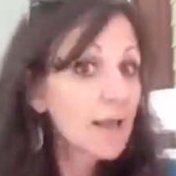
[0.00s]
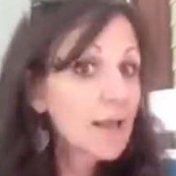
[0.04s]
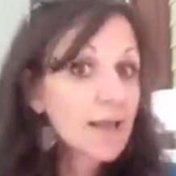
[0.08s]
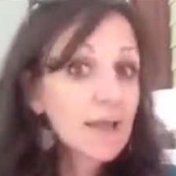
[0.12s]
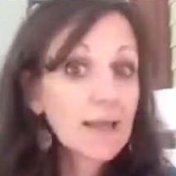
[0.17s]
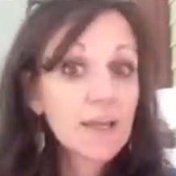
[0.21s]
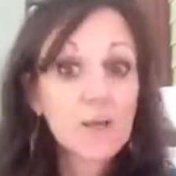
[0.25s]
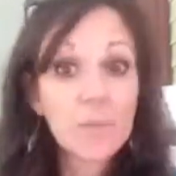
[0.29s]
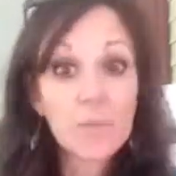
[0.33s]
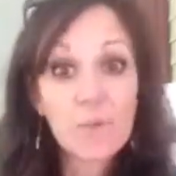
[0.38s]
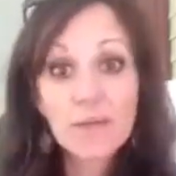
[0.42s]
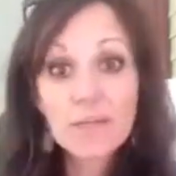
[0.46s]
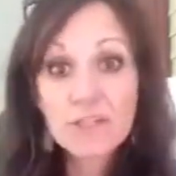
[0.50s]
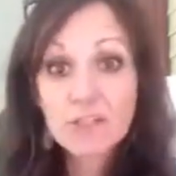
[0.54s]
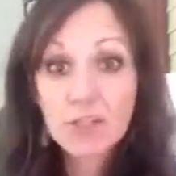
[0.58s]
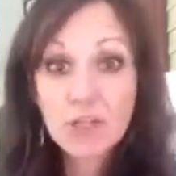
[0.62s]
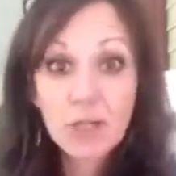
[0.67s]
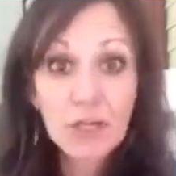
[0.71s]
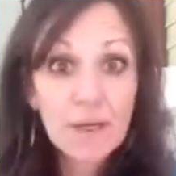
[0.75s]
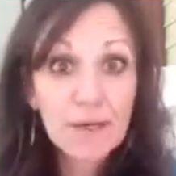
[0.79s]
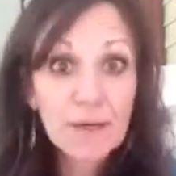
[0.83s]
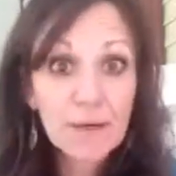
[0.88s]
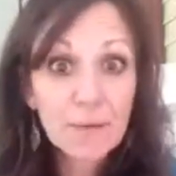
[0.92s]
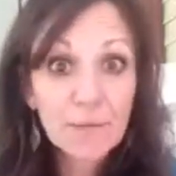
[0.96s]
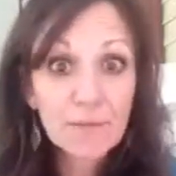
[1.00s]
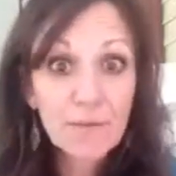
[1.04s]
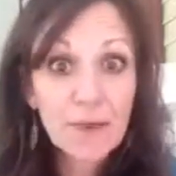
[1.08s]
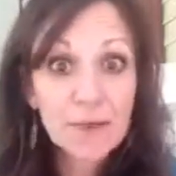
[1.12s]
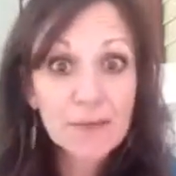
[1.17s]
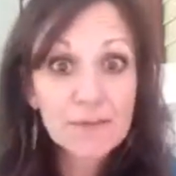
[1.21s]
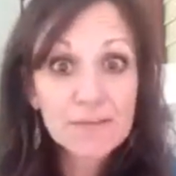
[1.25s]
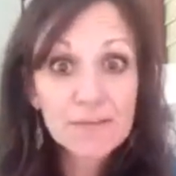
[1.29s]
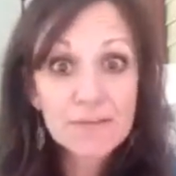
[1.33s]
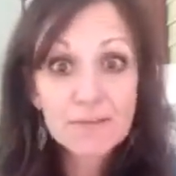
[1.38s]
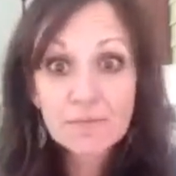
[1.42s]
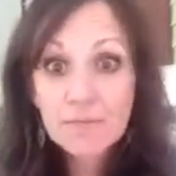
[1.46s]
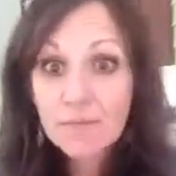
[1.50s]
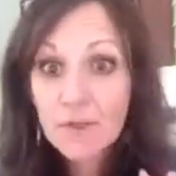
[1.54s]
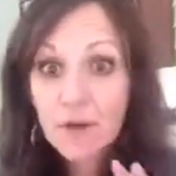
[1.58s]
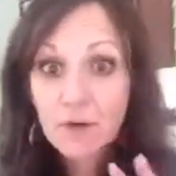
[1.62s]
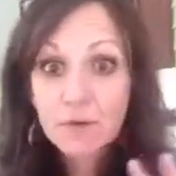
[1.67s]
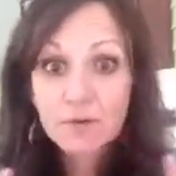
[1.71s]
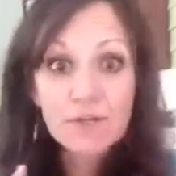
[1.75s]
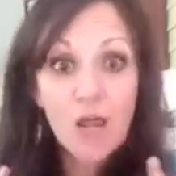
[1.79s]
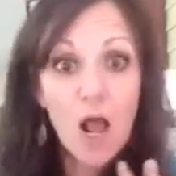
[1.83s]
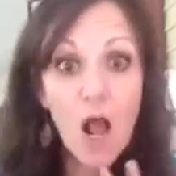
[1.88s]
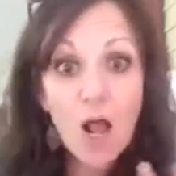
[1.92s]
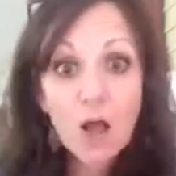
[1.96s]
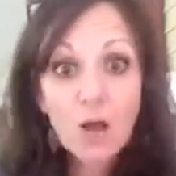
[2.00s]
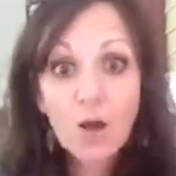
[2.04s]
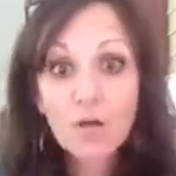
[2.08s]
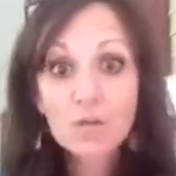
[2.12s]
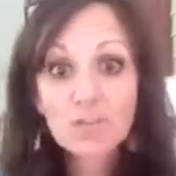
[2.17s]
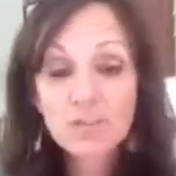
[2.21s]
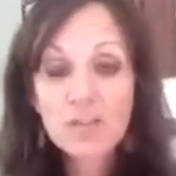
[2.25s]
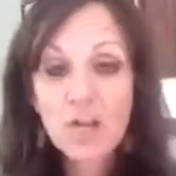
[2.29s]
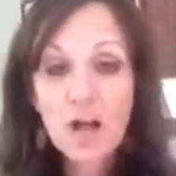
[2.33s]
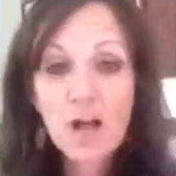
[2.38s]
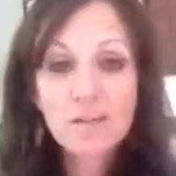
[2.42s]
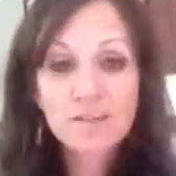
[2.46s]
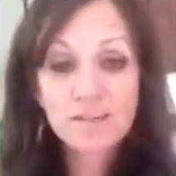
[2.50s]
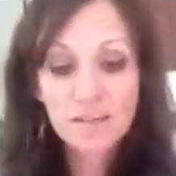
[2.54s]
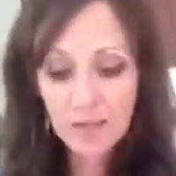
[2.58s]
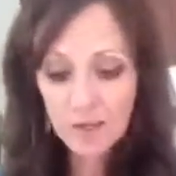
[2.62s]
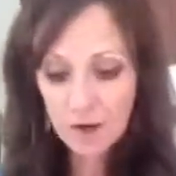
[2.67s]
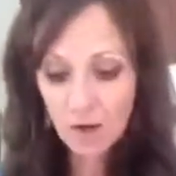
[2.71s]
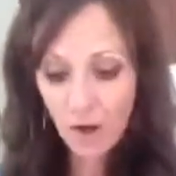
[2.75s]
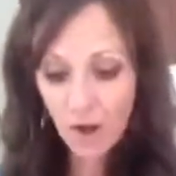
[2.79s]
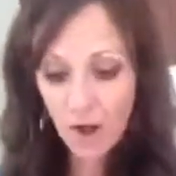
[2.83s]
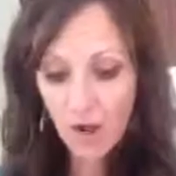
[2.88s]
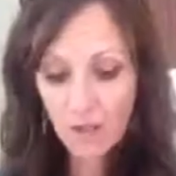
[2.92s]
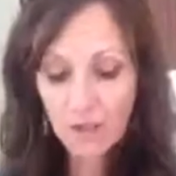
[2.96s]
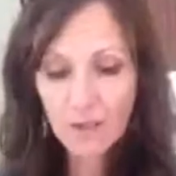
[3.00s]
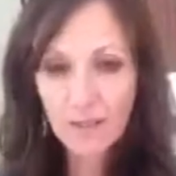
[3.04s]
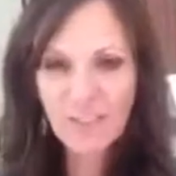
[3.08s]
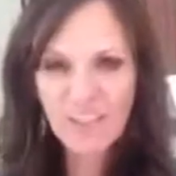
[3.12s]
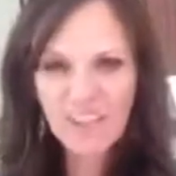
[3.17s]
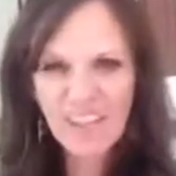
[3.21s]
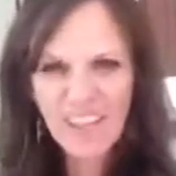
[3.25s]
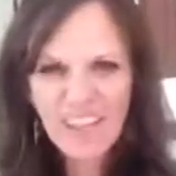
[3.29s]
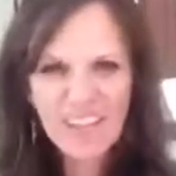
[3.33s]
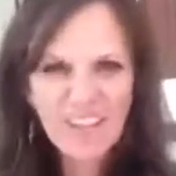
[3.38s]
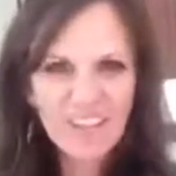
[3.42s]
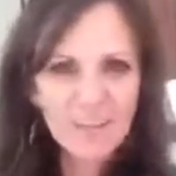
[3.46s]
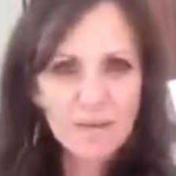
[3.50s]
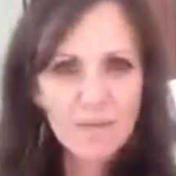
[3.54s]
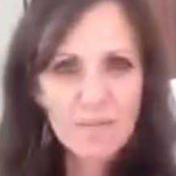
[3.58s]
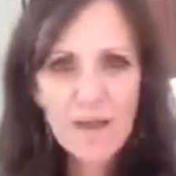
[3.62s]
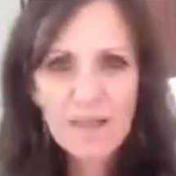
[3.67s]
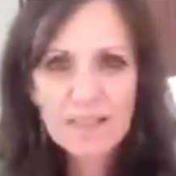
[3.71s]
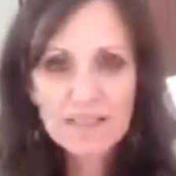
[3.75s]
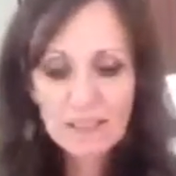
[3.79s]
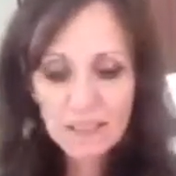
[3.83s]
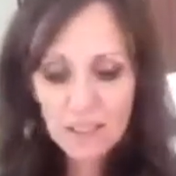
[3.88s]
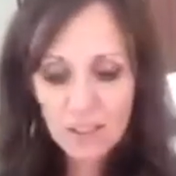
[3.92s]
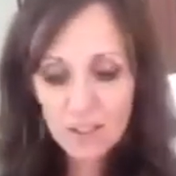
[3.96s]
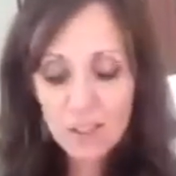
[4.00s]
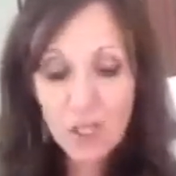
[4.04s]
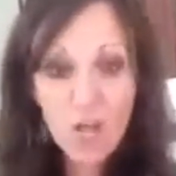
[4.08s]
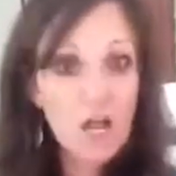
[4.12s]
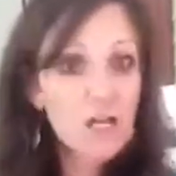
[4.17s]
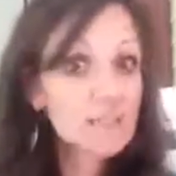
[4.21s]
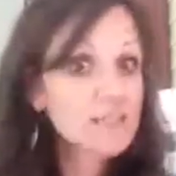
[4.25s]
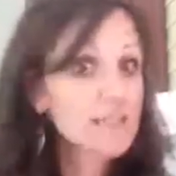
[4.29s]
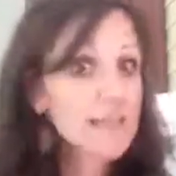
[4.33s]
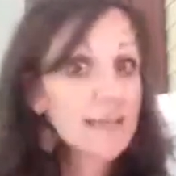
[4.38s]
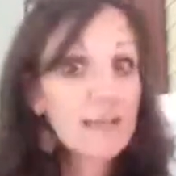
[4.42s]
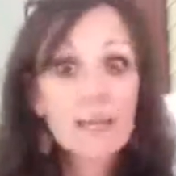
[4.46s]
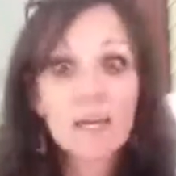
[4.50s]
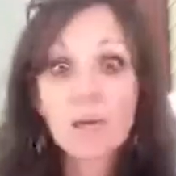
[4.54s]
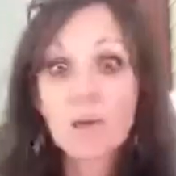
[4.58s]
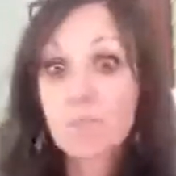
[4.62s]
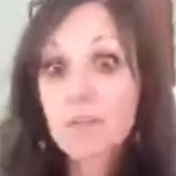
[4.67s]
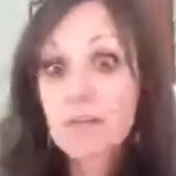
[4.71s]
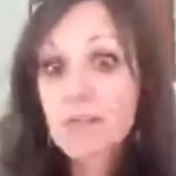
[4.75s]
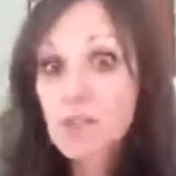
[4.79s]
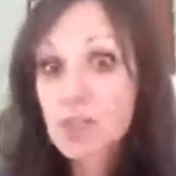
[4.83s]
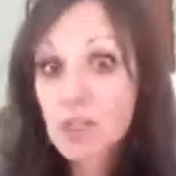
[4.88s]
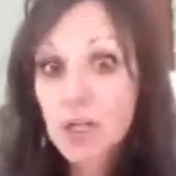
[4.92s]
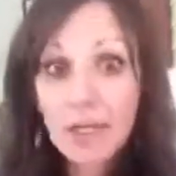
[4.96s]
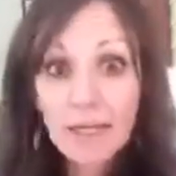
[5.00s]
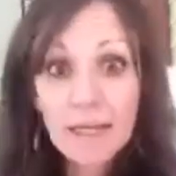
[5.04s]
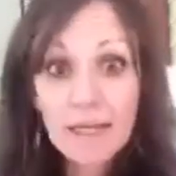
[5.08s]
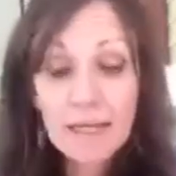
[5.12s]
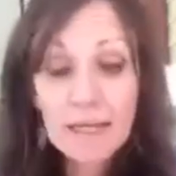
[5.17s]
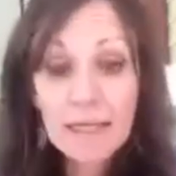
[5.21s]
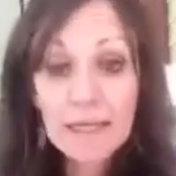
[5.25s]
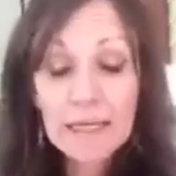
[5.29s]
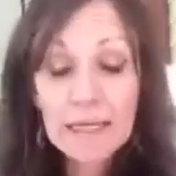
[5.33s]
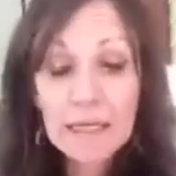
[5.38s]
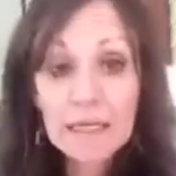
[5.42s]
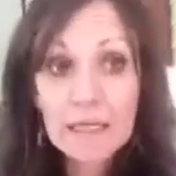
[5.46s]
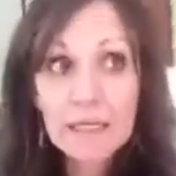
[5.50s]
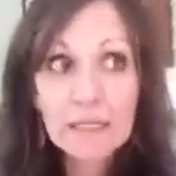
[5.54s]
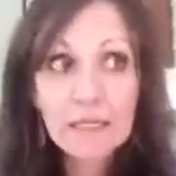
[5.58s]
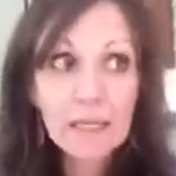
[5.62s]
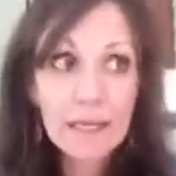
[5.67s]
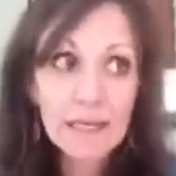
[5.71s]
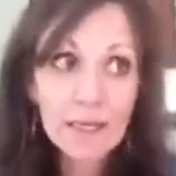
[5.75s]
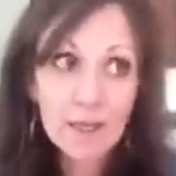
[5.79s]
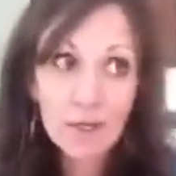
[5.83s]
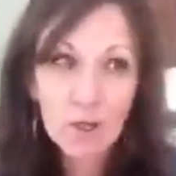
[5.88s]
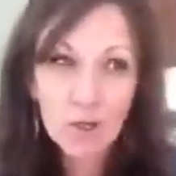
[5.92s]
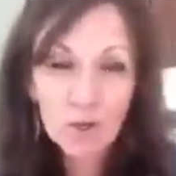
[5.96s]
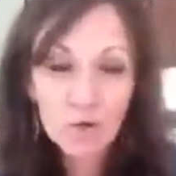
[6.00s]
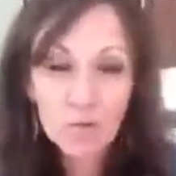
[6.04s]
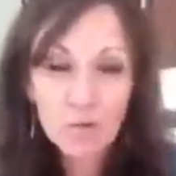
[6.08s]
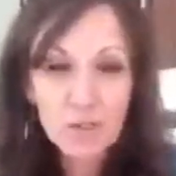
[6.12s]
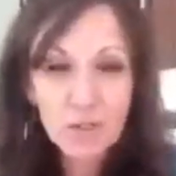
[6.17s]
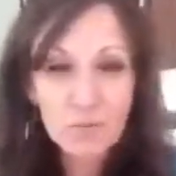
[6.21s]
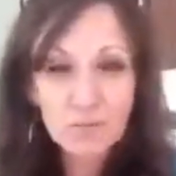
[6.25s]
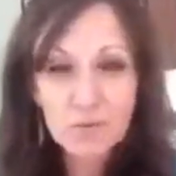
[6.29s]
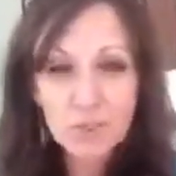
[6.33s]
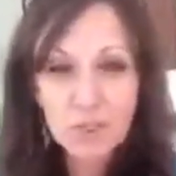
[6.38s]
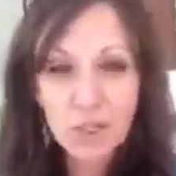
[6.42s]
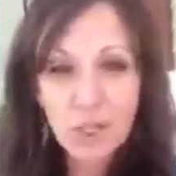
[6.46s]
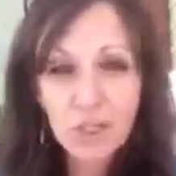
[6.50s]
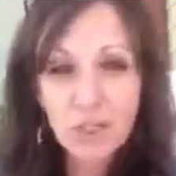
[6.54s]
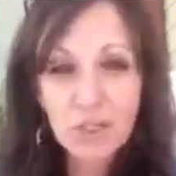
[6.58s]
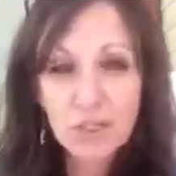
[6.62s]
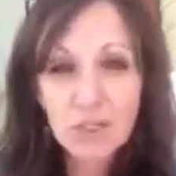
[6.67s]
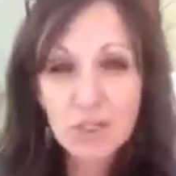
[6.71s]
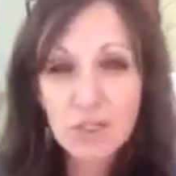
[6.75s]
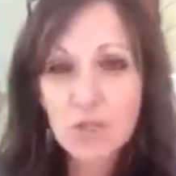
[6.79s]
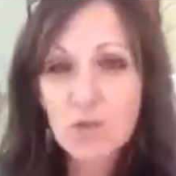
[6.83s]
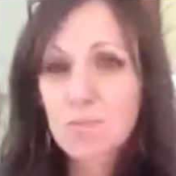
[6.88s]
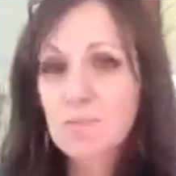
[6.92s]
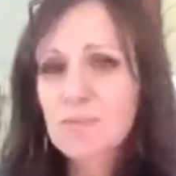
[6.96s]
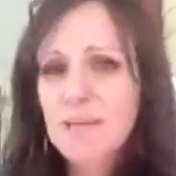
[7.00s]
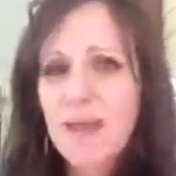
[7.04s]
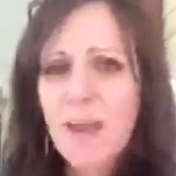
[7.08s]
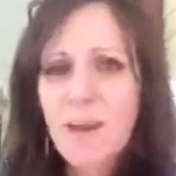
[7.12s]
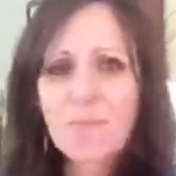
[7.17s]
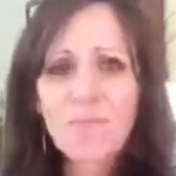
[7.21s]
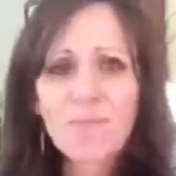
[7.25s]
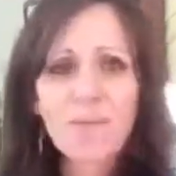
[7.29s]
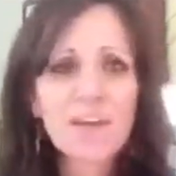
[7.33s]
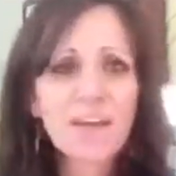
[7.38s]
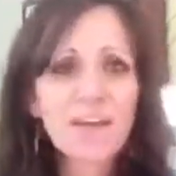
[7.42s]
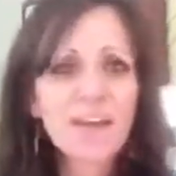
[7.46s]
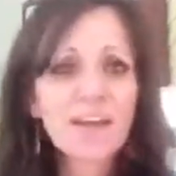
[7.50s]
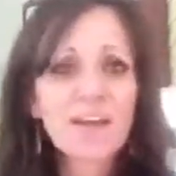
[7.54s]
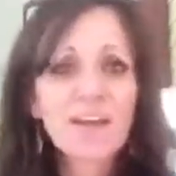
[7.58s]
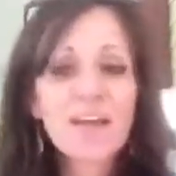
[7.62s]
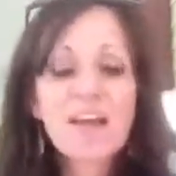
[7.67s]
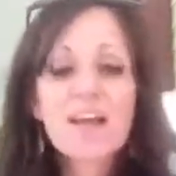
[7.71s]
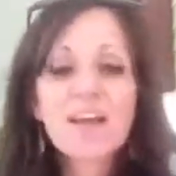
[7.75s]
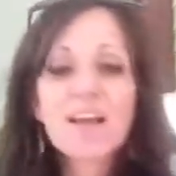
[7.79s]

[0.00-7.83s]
It could be a chicken in red, you know, taco sauce, I call it, like a Mexican sauce. It could be chicken in like a cream chicken soup type thing.